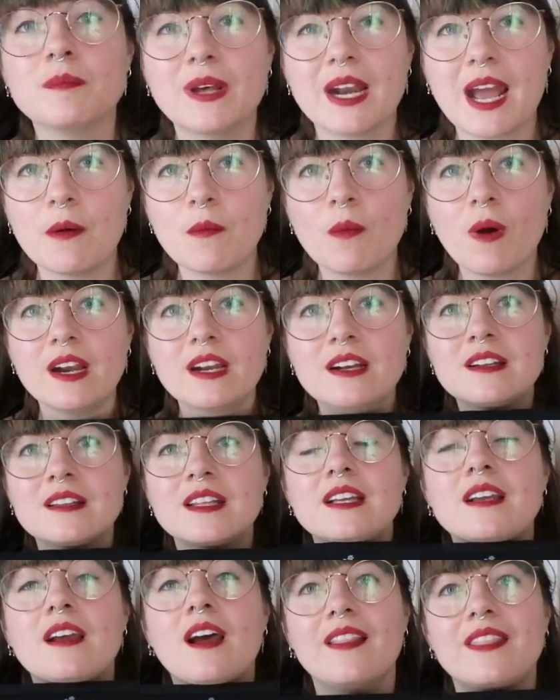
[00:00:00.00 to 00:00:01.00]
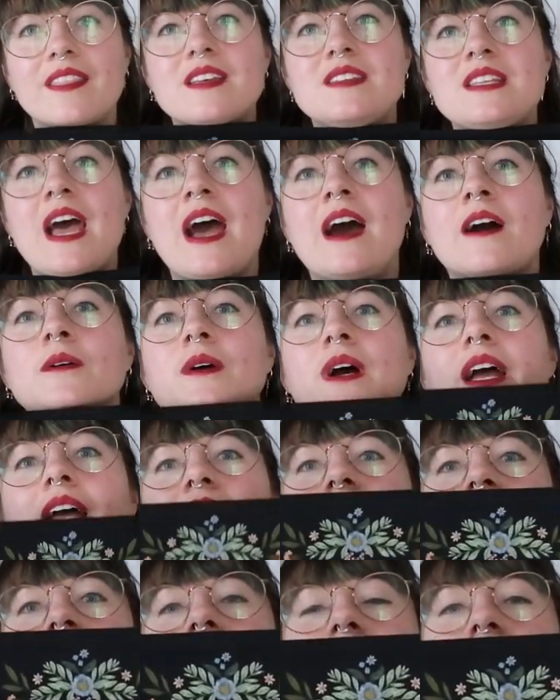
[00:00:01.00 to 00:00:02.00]
but I wanted to like cut this out
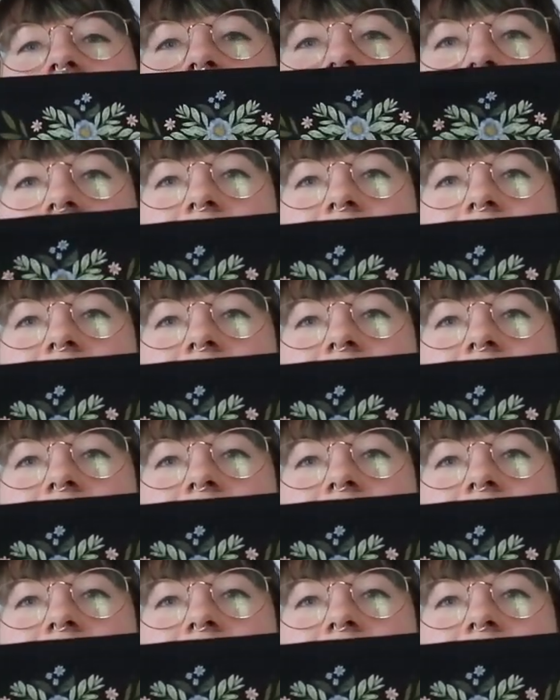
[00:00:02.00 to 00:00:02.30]
and like